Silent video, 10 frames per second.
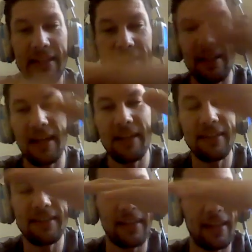It's not
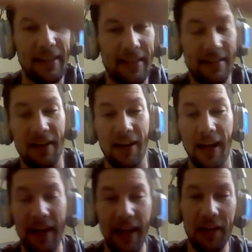just like the stairs.
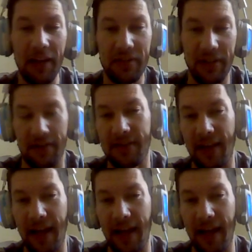I can handle stairs.